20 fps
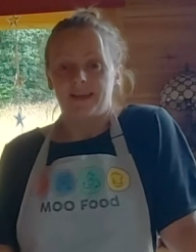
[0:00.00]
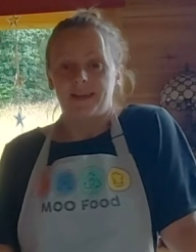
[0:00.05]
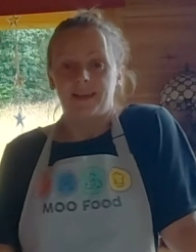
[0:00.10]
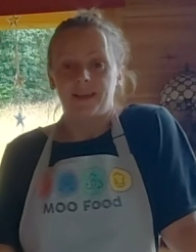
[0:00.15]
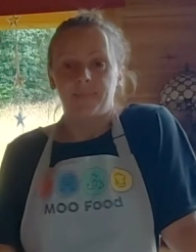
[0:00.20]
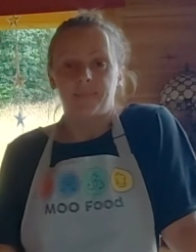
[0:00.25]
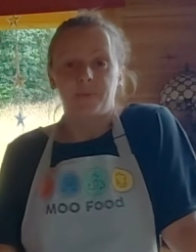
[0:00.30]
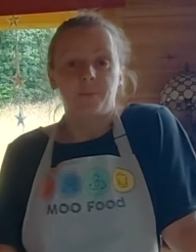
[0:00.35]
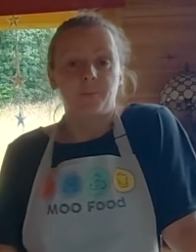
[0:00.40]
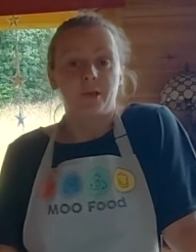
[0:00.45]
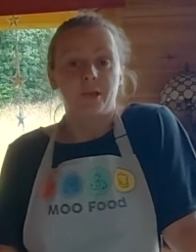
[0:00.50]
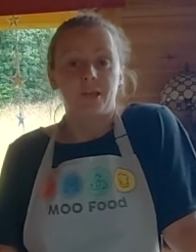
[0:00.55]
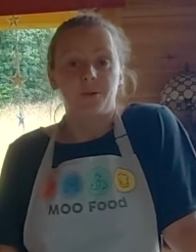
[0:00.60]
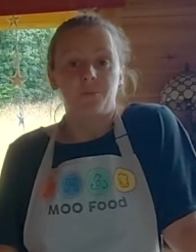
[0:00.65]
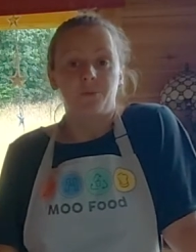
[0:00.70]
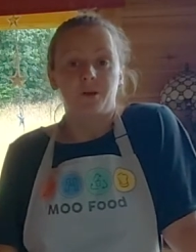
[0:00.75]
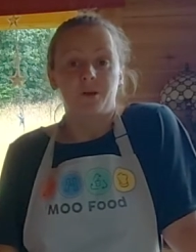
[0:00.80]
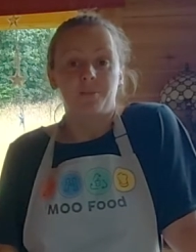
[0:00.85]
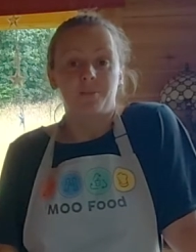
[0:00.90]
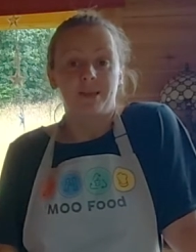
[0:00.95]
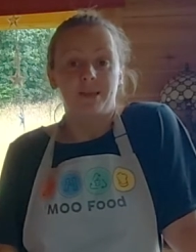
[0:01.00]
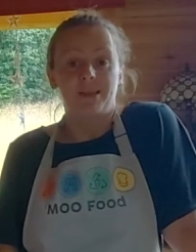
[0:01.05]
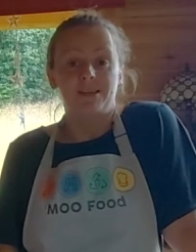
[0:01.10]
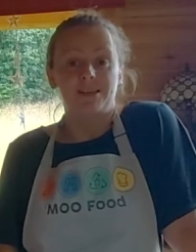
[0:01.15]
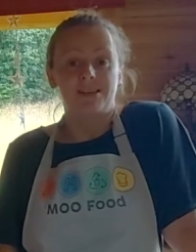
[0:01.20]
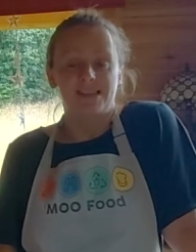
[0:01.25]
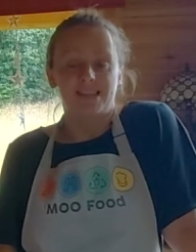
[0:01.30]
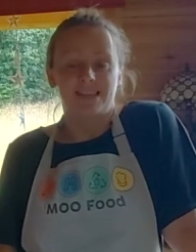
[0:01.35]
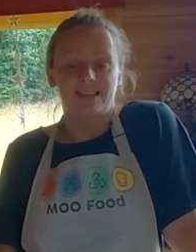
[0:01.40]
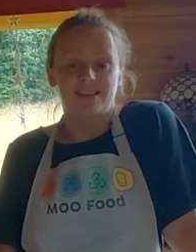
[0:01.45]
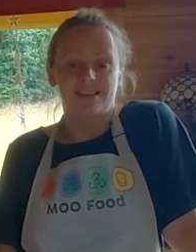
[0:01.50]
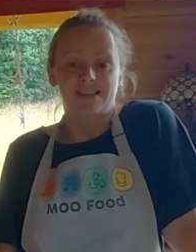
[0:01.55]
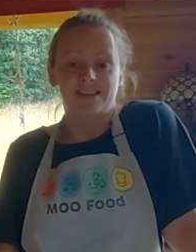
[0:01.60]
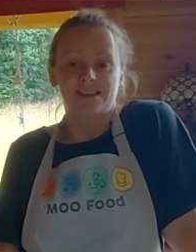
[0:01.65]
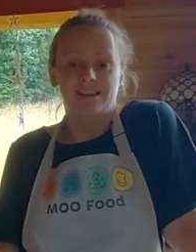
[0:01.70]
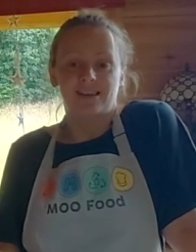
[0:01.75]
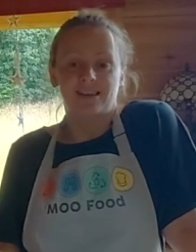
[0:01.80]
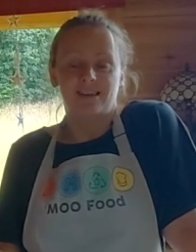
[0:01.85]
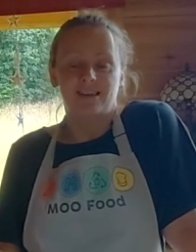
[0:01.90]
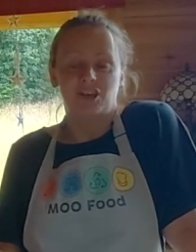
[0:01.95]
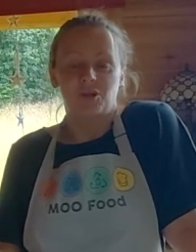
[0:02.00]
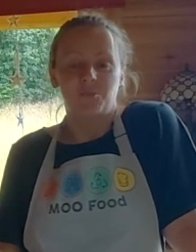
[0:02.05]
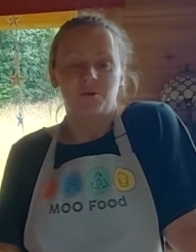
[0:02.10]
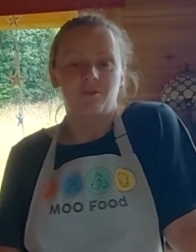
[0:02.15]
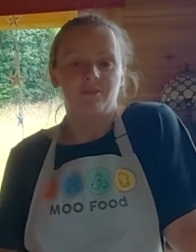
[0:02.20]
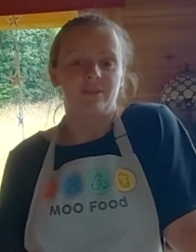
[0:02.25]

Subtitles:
the way you want to make it to taste, and it can be